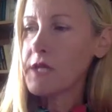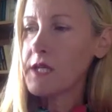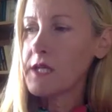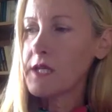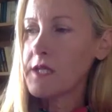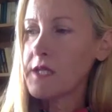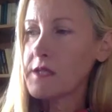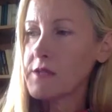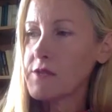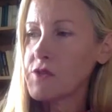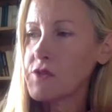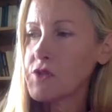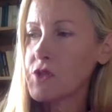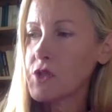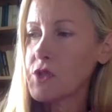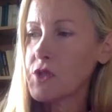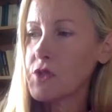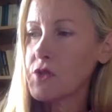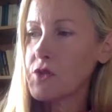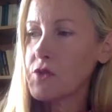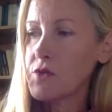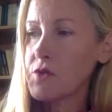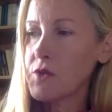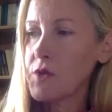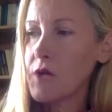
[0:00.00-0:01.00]

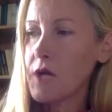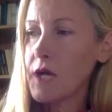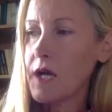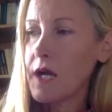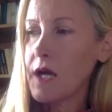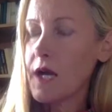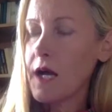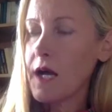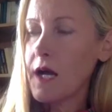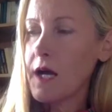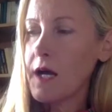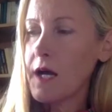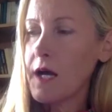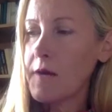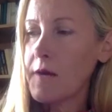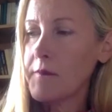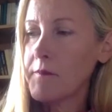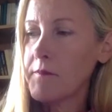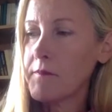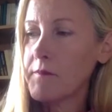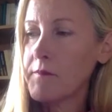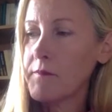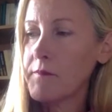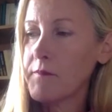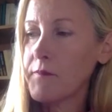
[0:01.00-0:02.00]
into
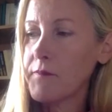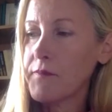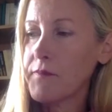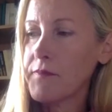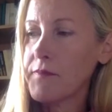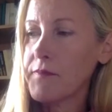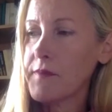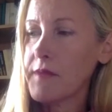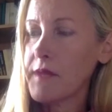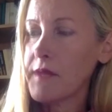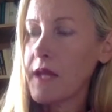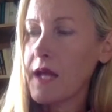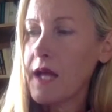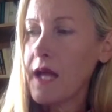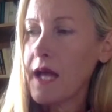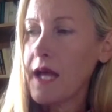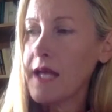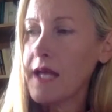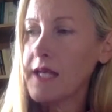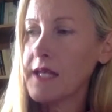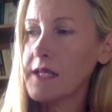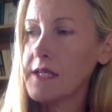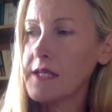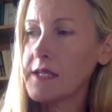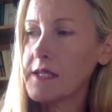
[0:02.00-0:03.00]

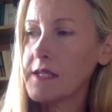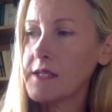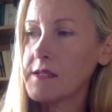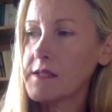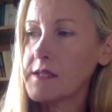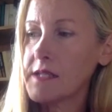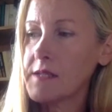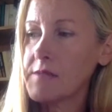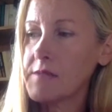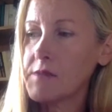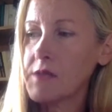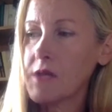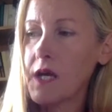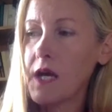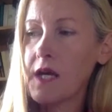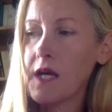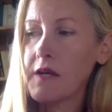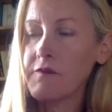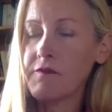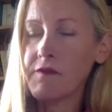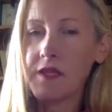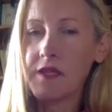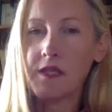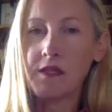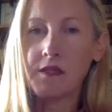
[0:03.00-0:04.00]
a deep
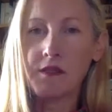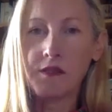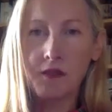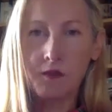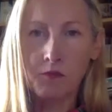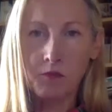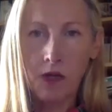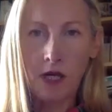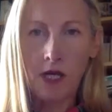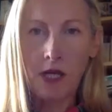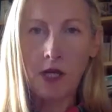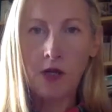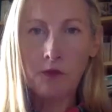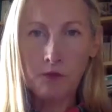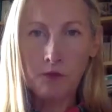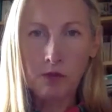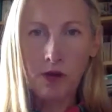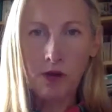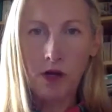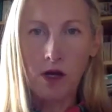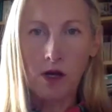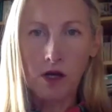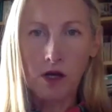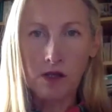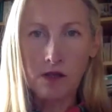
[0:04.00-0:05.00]
dive into my own
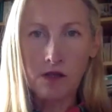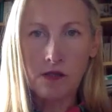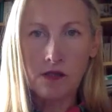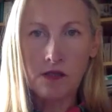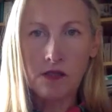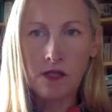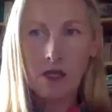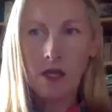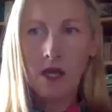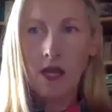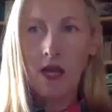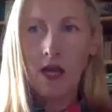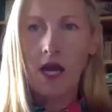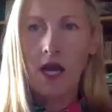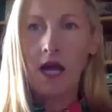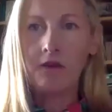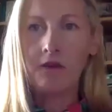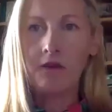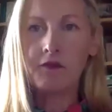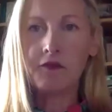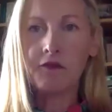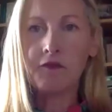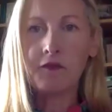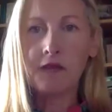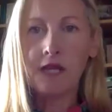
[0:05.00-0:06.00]
past
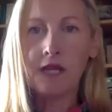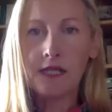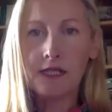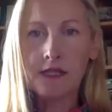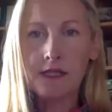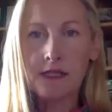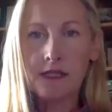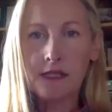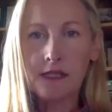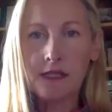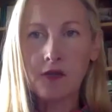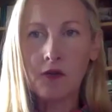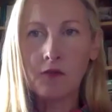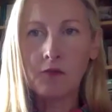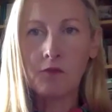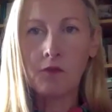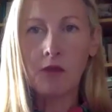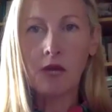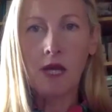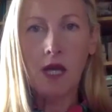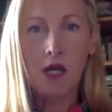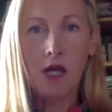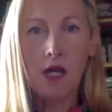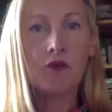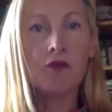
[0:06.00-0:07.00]
and reflecting on
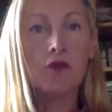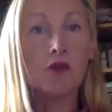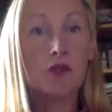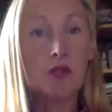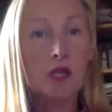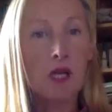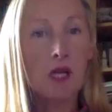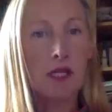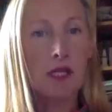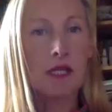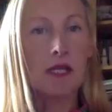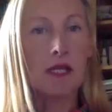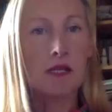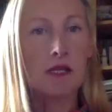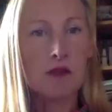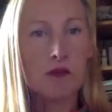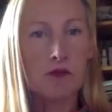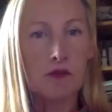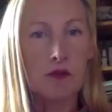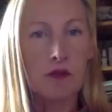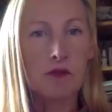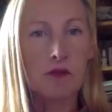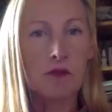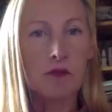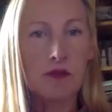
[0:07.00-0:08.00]
my own journey
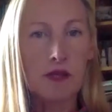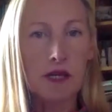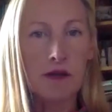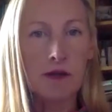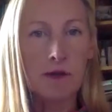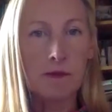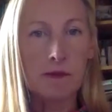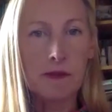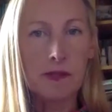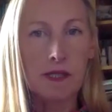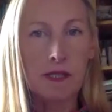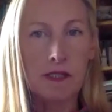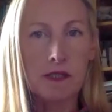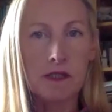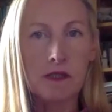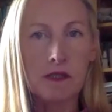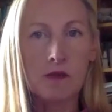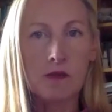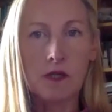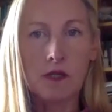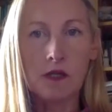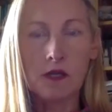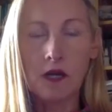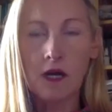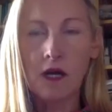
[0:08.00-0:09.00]
through therapy
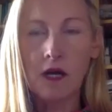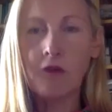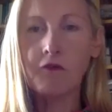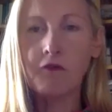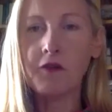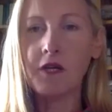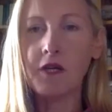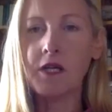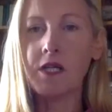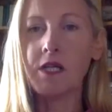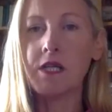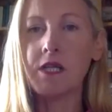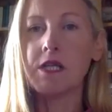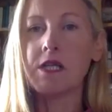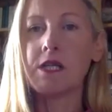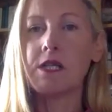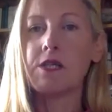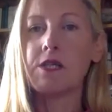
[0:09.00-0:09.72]
to uncover